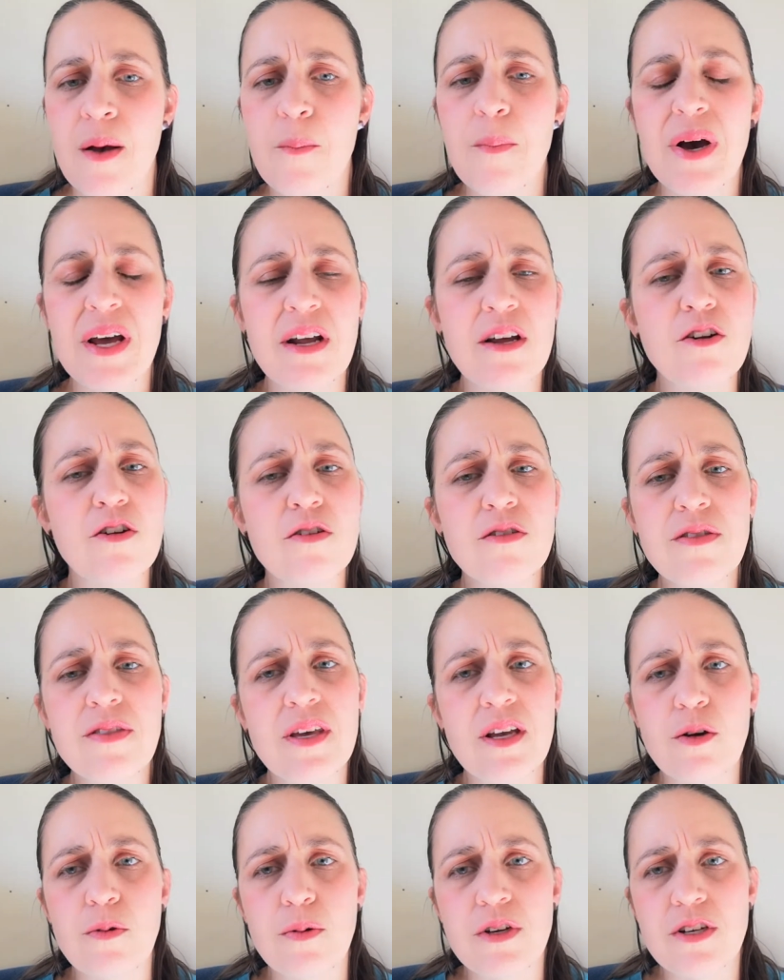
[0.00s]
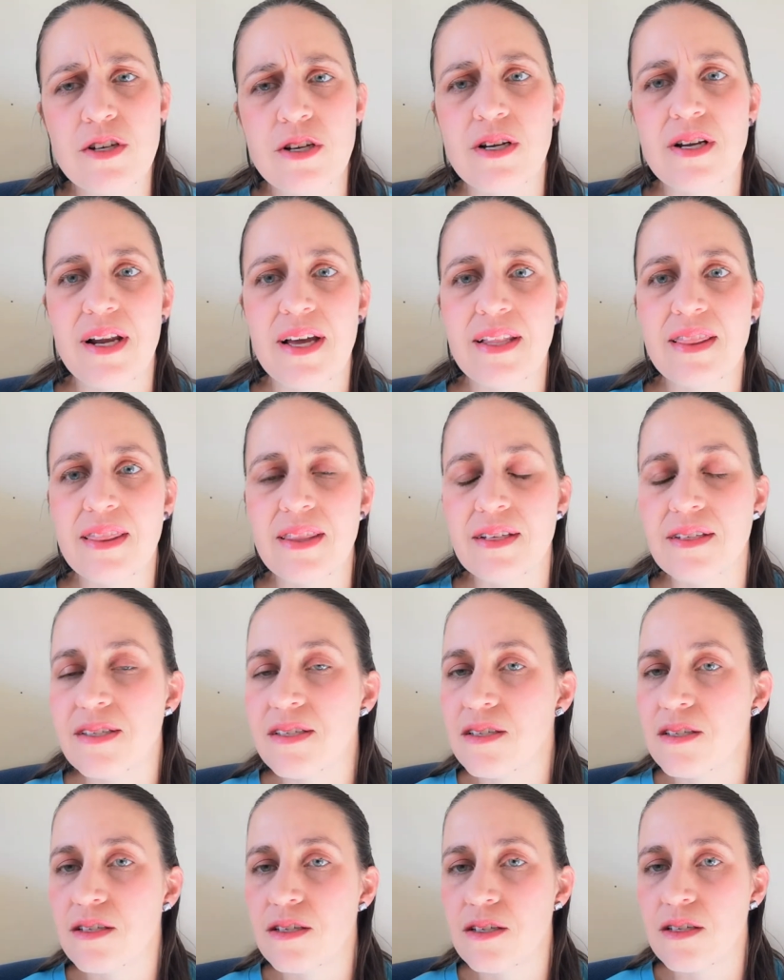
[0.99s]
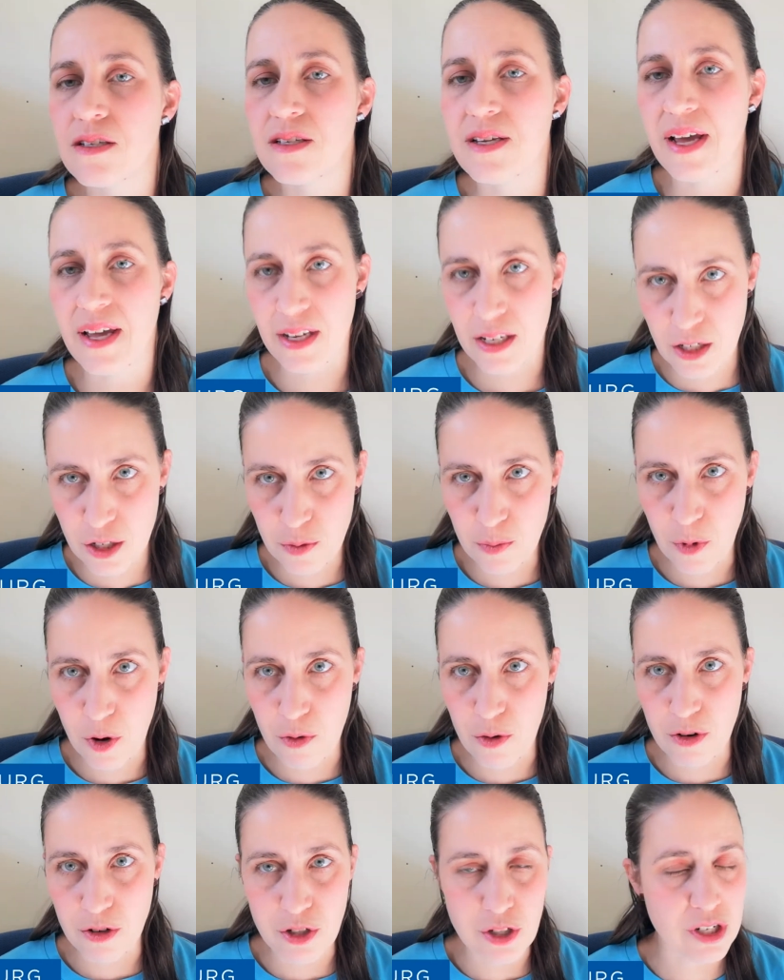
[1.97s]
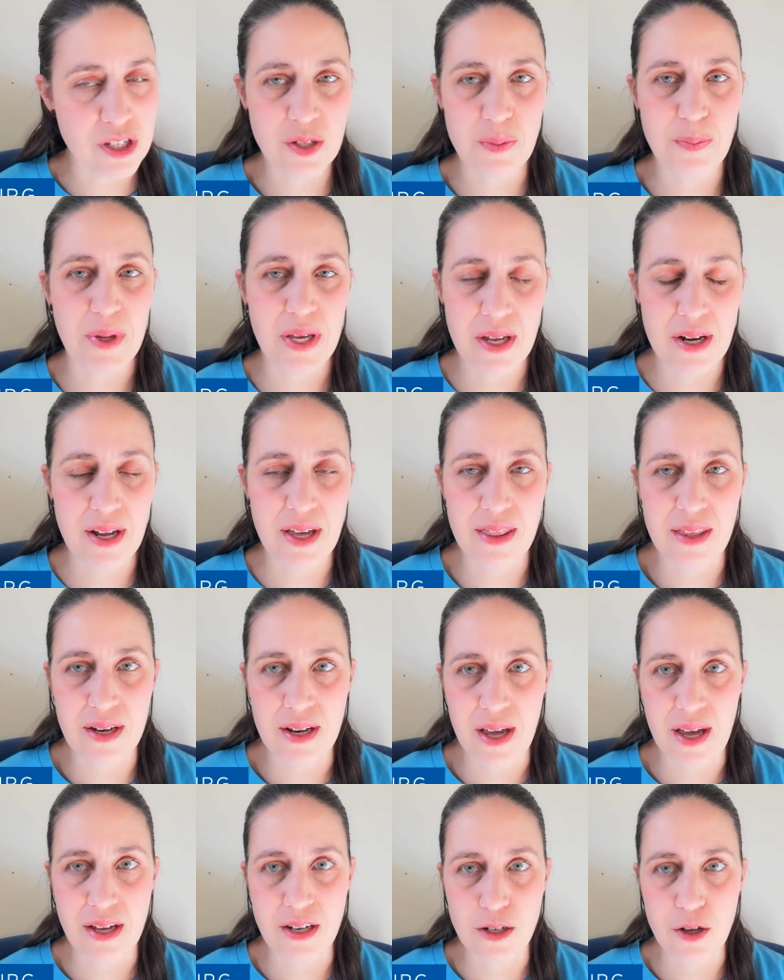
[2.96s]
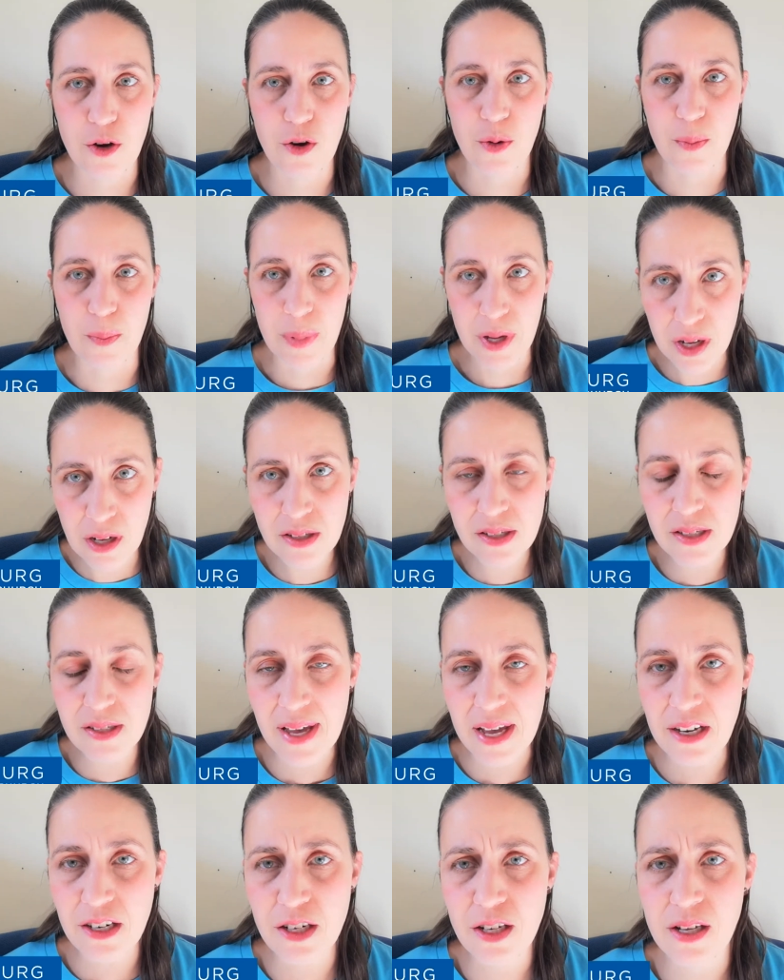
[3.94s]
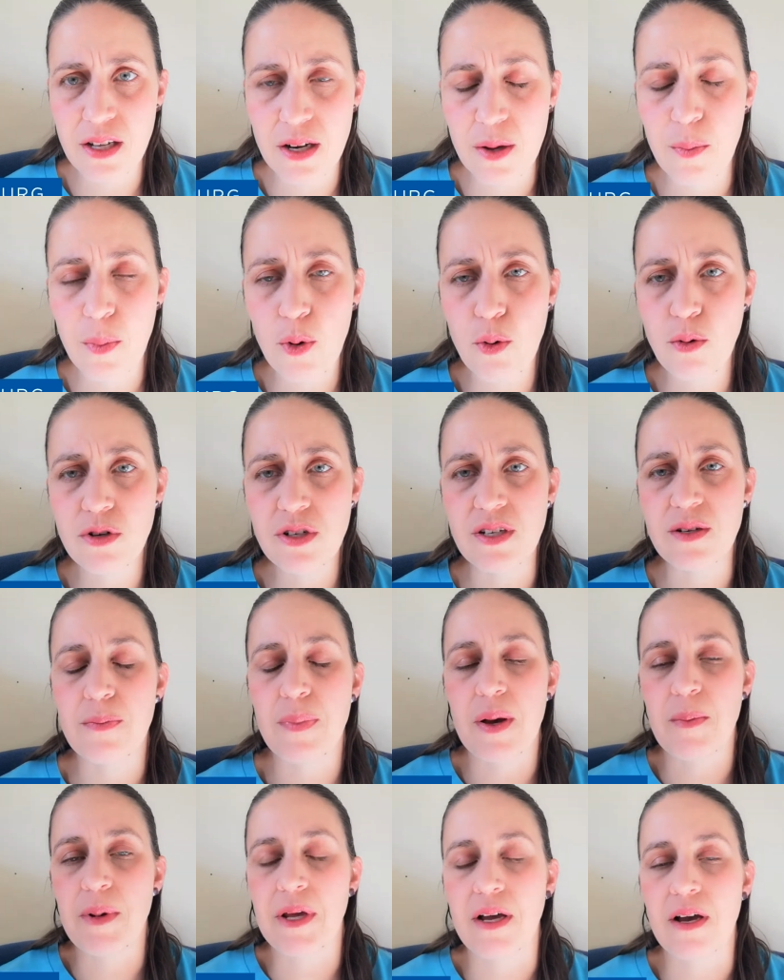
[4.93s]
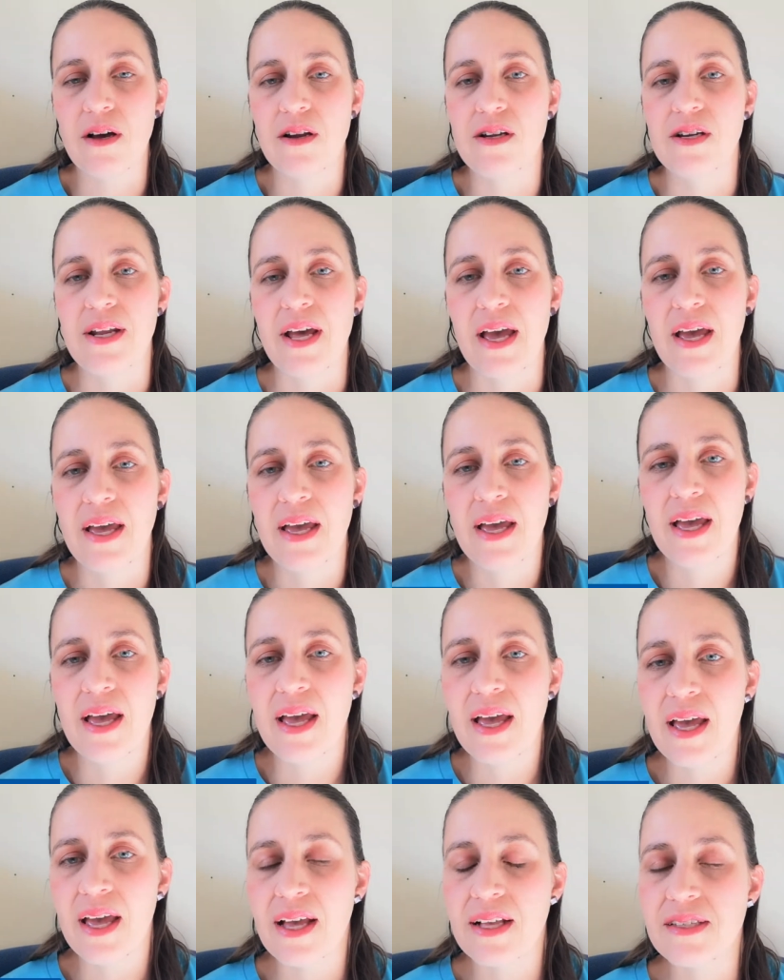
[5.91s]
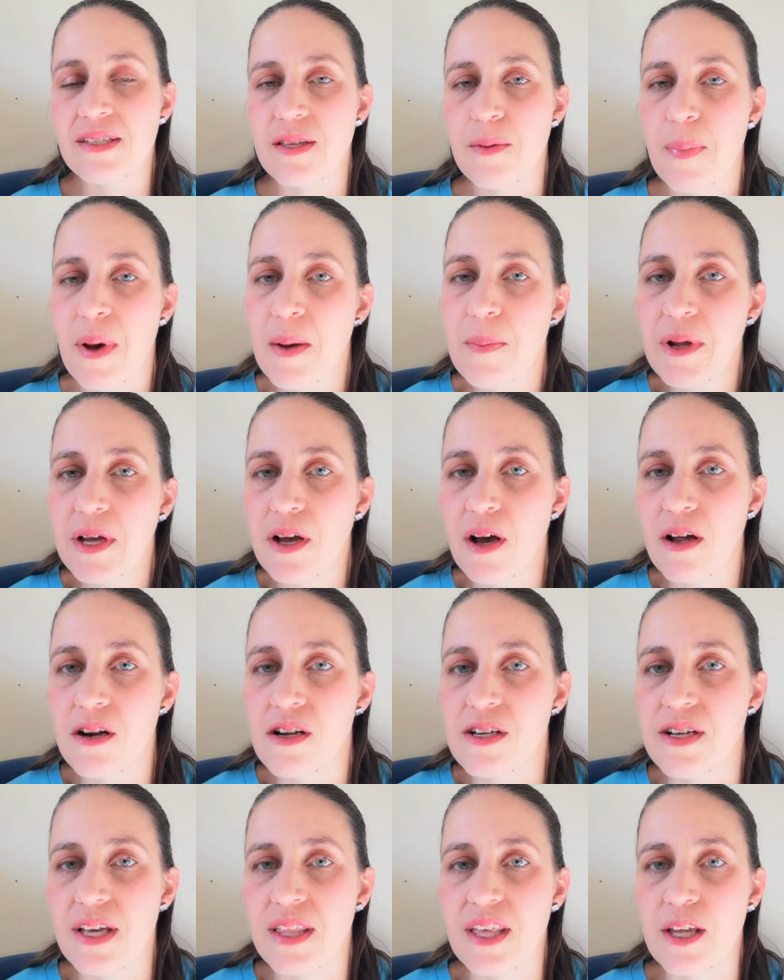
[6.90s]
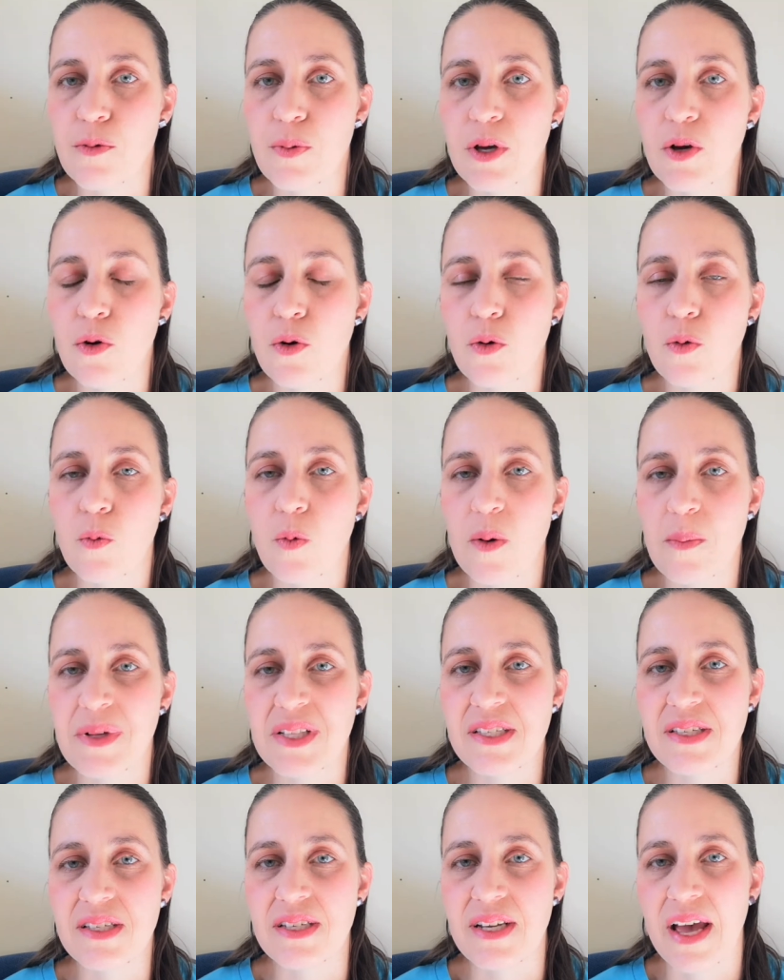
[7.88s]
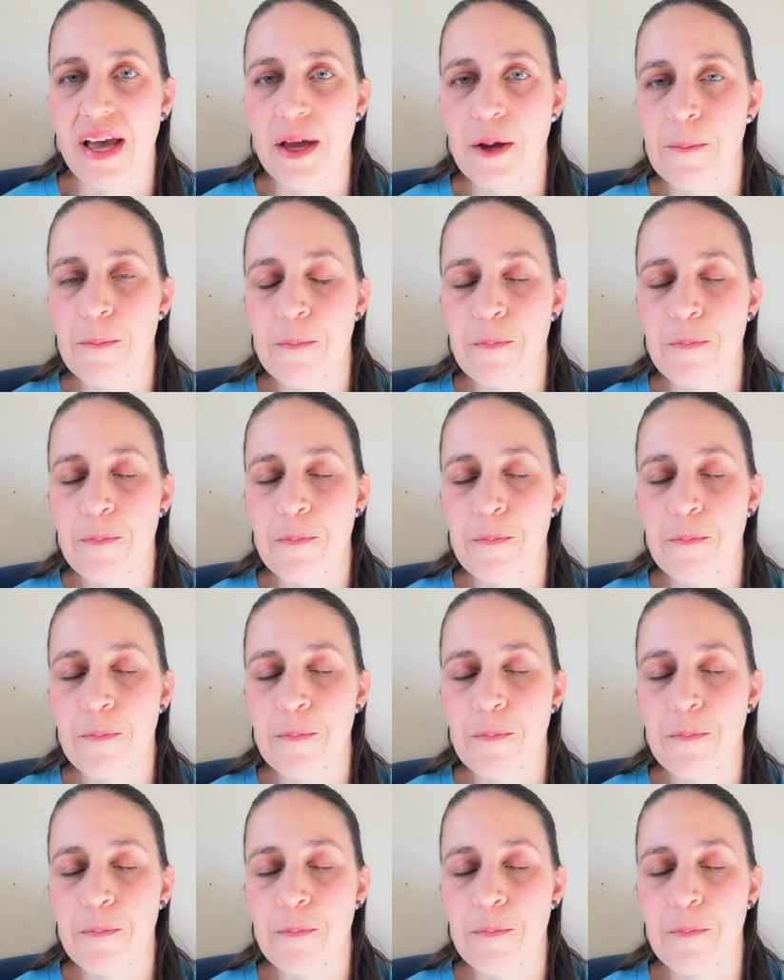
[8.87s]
But I don't think we should let this day tomorrow just be another day at home, because it's actually an important public holiday. It's the public holiday that we call Women's Day.